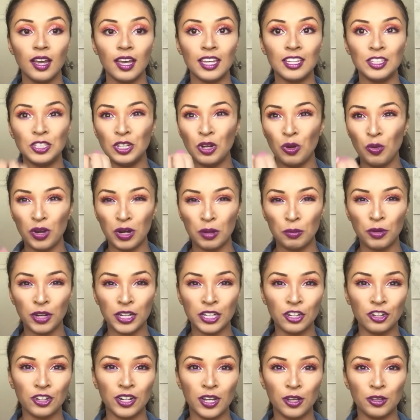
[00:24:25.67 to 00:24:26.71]
And you don't want to
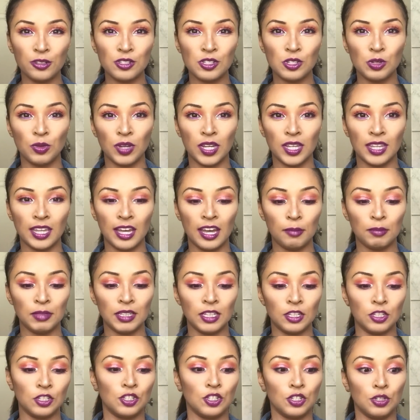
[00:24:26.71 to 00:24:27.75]
break your nails doing that
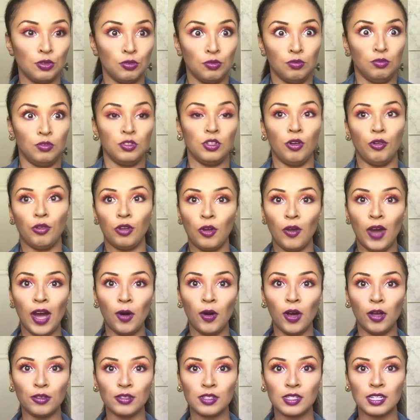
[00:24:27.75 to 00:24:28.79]
because you don't know how
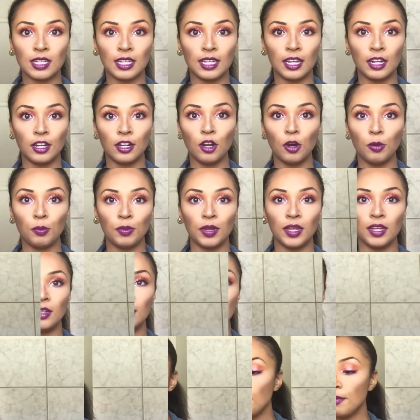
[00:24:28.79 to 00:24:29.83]
else to get it
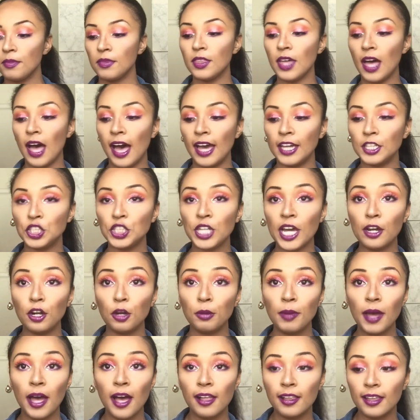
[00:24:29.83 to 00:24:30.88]
open. The
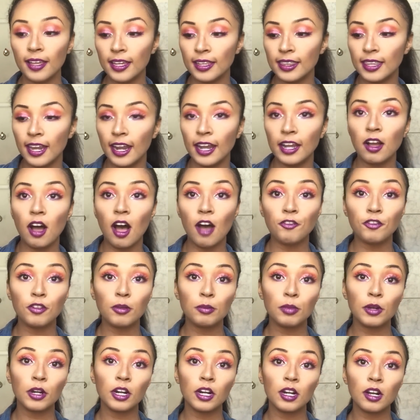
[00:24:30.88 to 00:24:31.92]
eyeshadow palette that I got
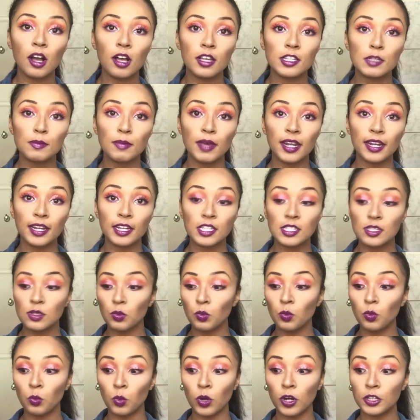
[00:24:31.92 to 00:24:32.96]
from Her Cosmetics
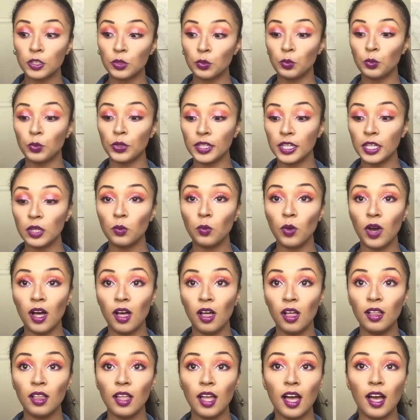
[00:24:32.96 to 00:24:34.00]
worked really
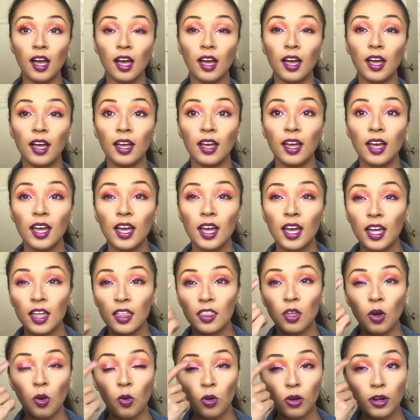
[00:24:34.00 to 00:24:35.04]
well.
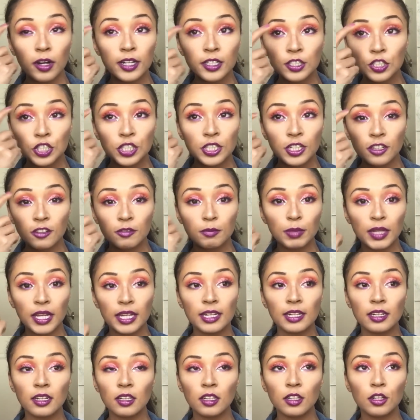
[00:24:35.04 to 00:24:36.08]
The orange could have
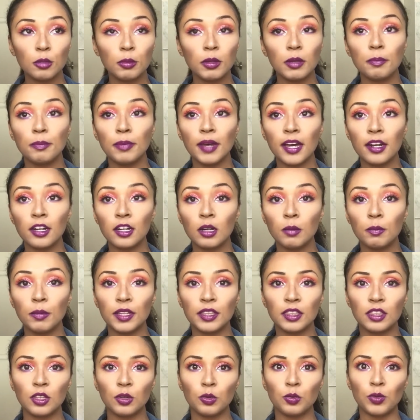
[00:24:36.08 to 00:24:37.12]
blended a little bit better,
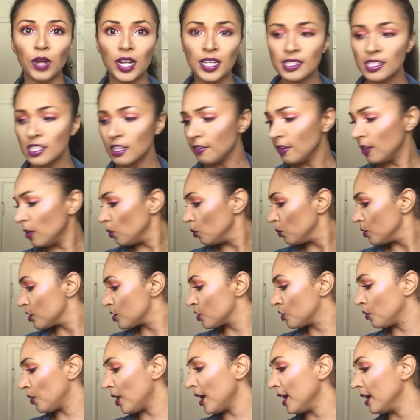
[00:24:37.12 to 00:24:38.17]
but the rest of it
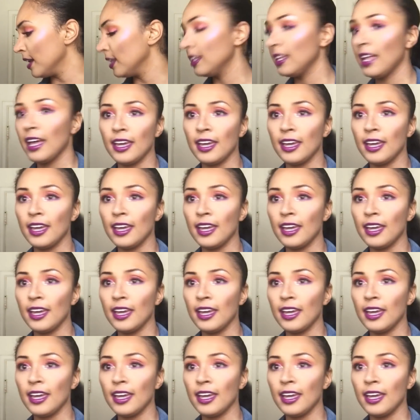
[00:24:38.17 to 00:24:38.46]
was great.